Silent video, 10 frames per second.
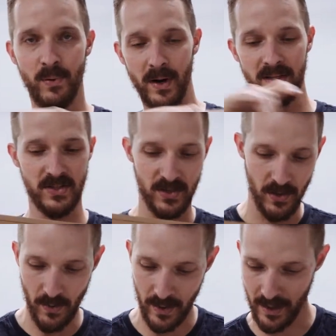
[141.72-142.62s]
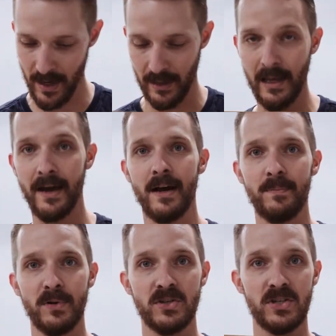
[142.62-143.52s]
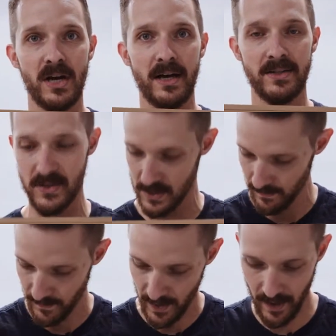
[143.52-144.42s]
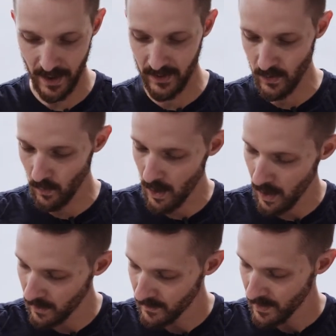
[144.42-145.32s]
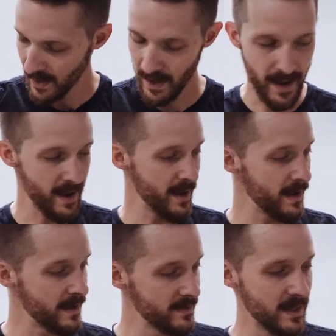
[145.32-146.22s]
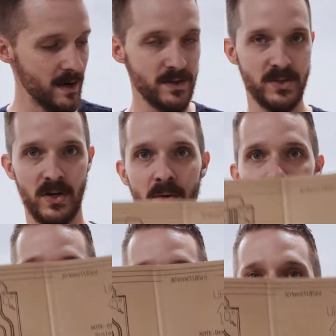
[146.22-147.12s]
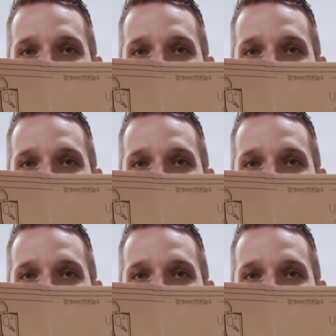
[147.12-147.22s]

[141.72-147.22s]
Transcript: points so you can kind of line up your studs uh, in the wall. And then also it